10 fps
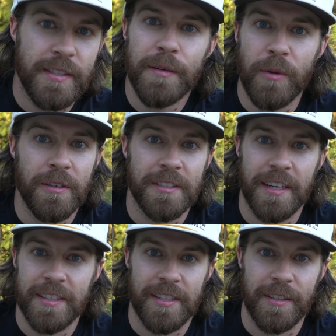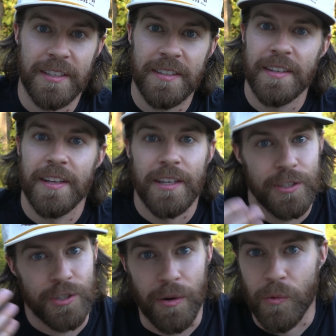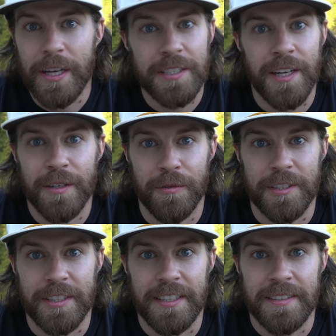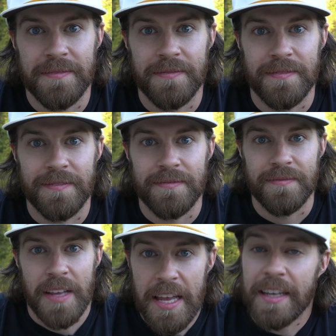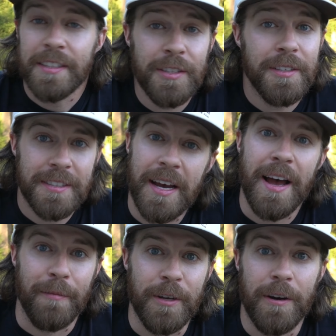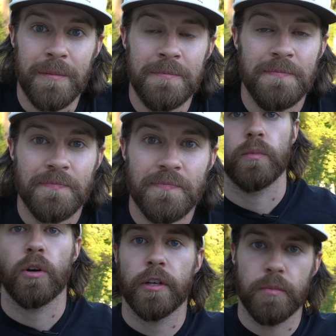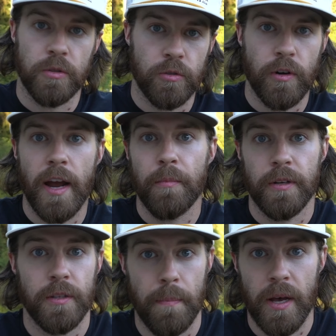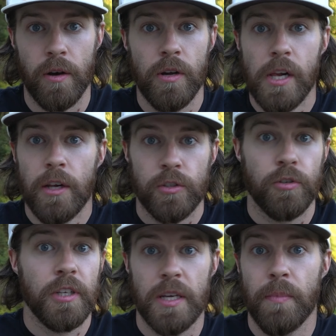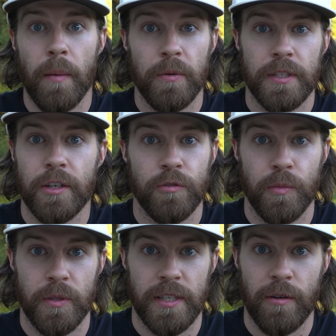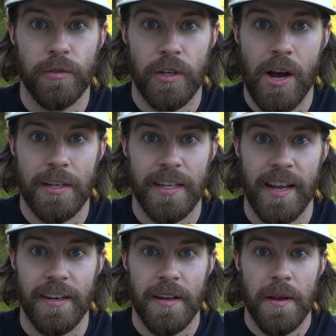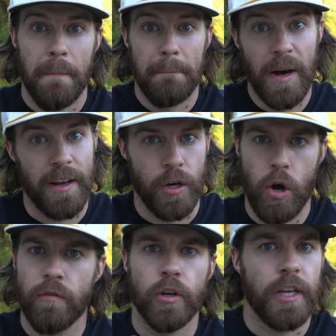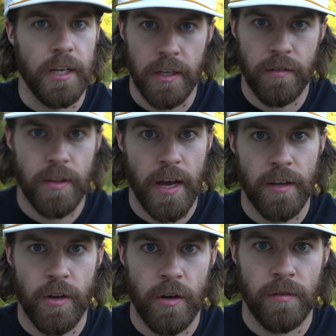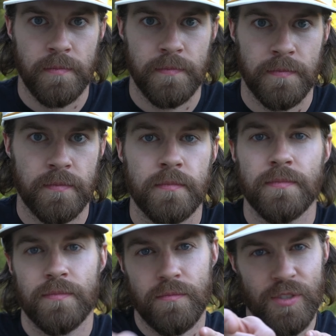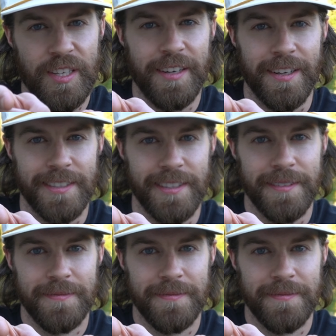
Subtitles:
Dean Martin's kind of silly. John Wayne's kind of grisly. It's a good time, y'all. Y'all can subscribe or hit the bell so you can keep up when Dangerfruit puts out new content. But over any of that, y'all, stay dusty.